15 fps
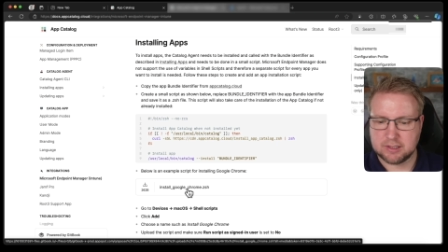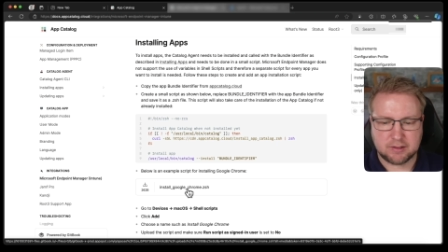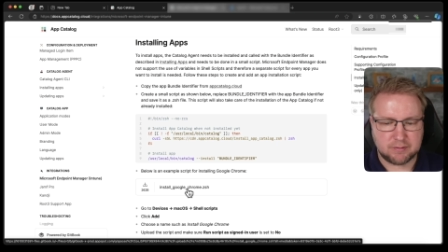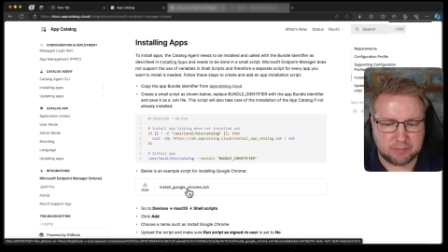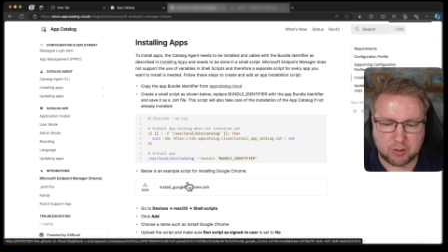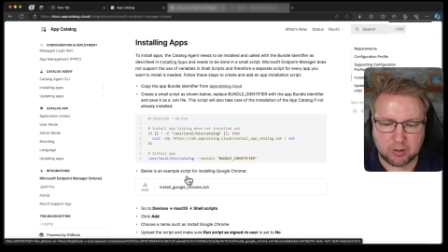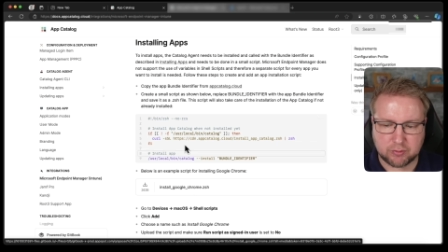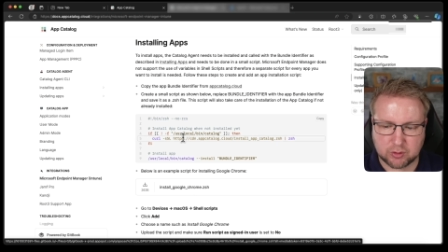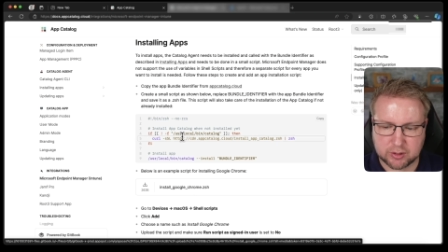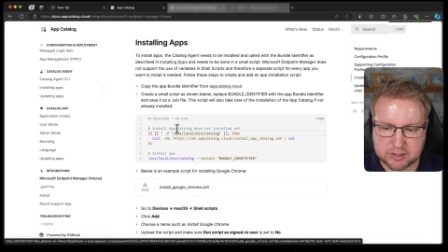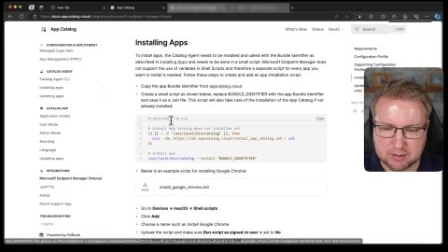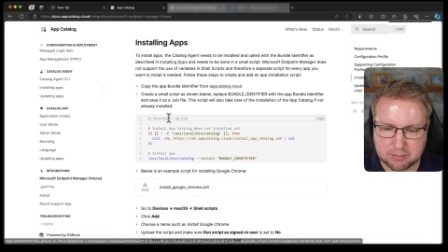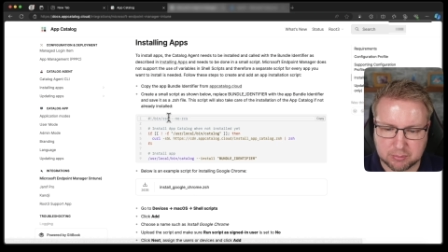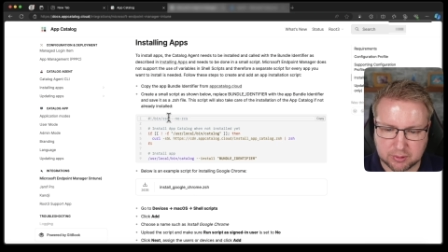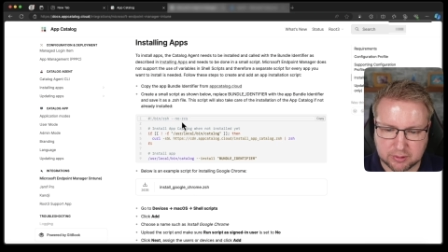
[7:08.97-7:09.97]
Very, very
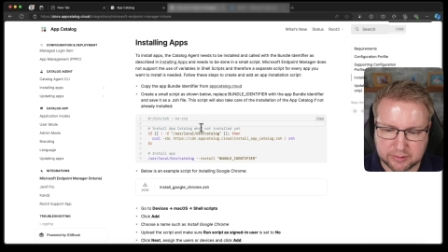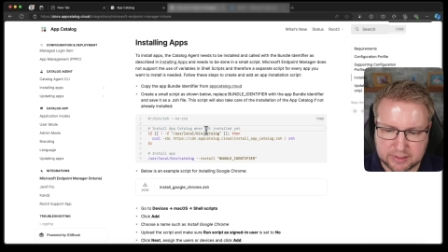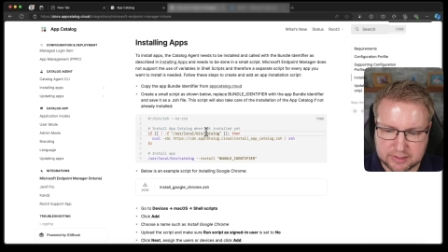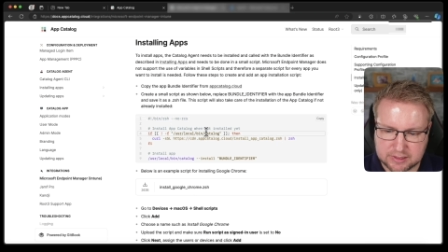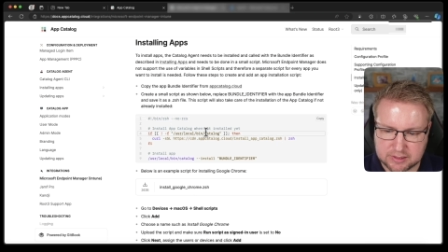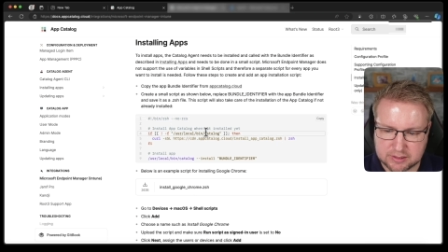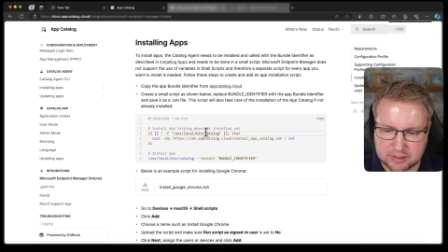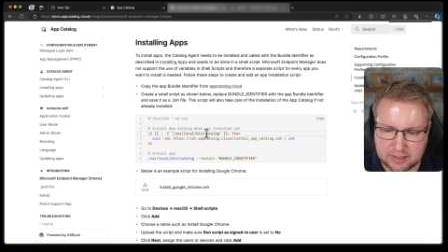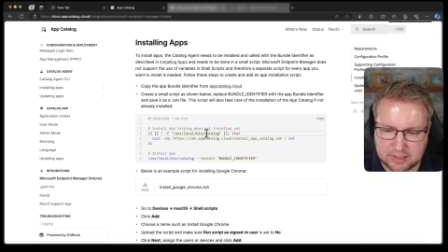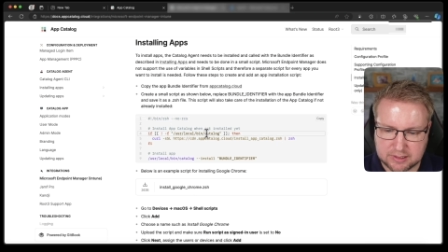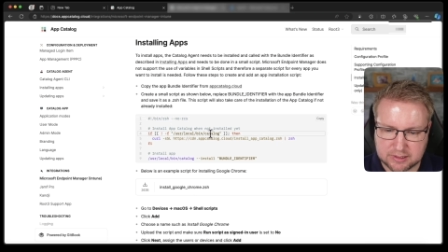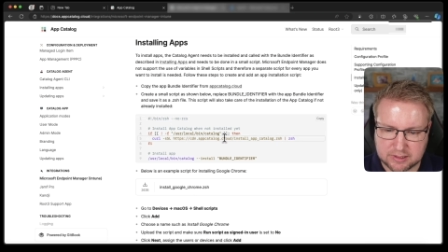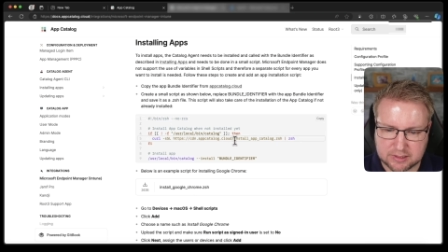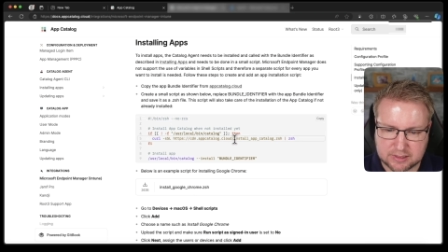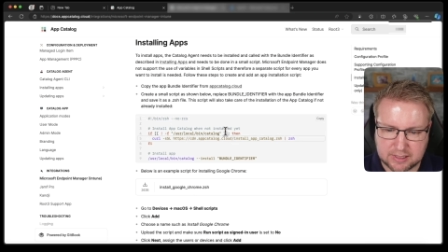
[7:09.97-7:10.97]
simple. This is this is
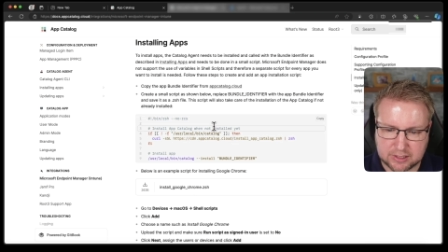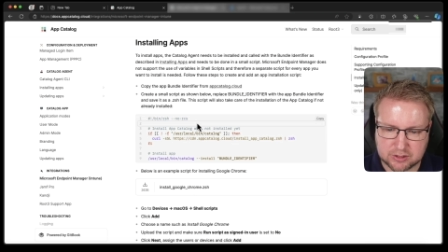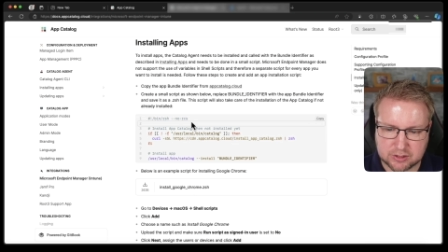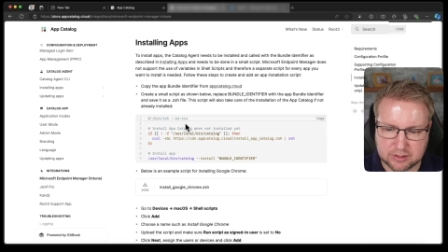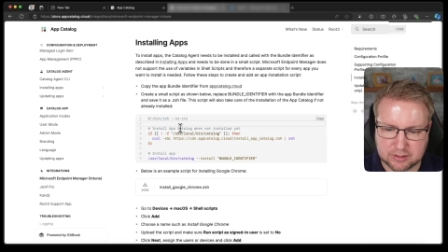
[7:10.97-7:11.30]
the section,